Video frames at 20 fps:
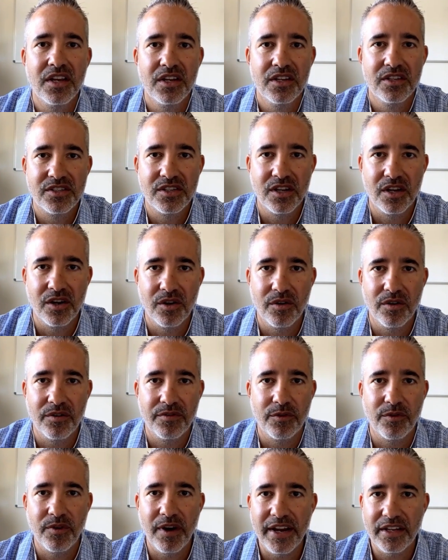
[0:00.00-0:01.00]
So if
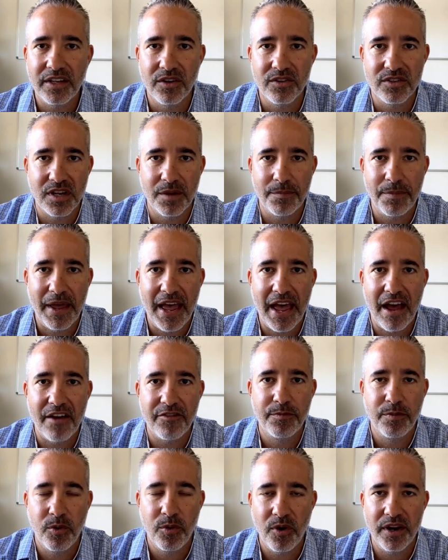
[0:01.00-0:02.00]
a rate goes up a
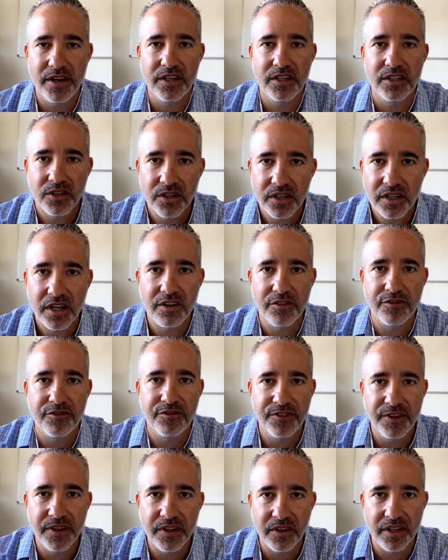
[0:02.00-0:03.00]
half point, you're going to
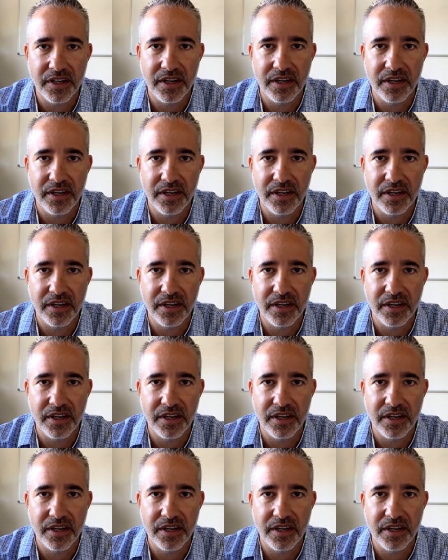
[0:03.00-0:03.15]
feel it,